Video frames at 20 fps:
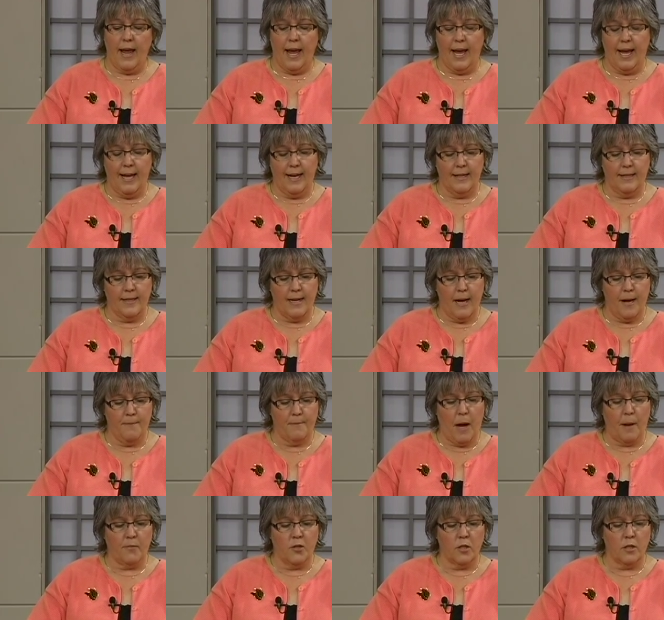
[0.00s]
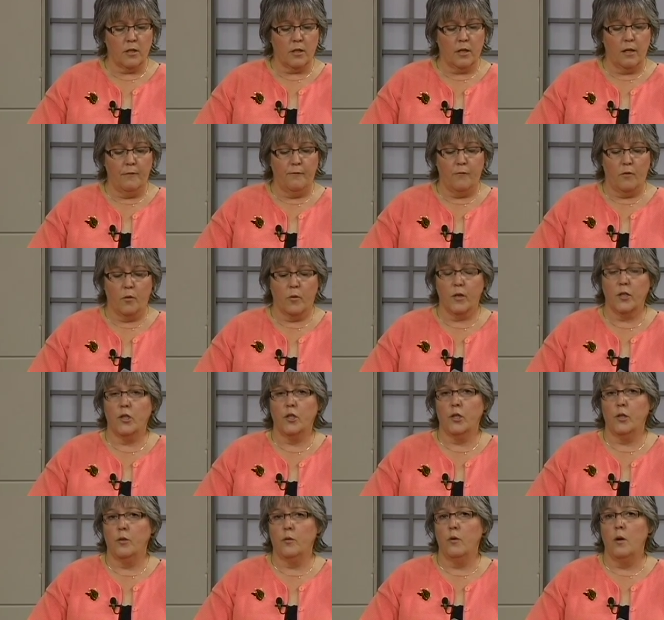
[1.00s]
And I'm just looking forward
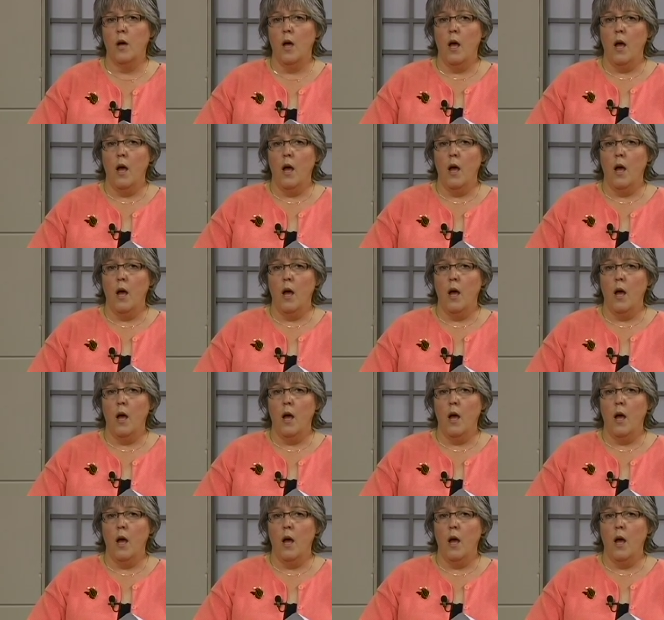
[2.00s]
to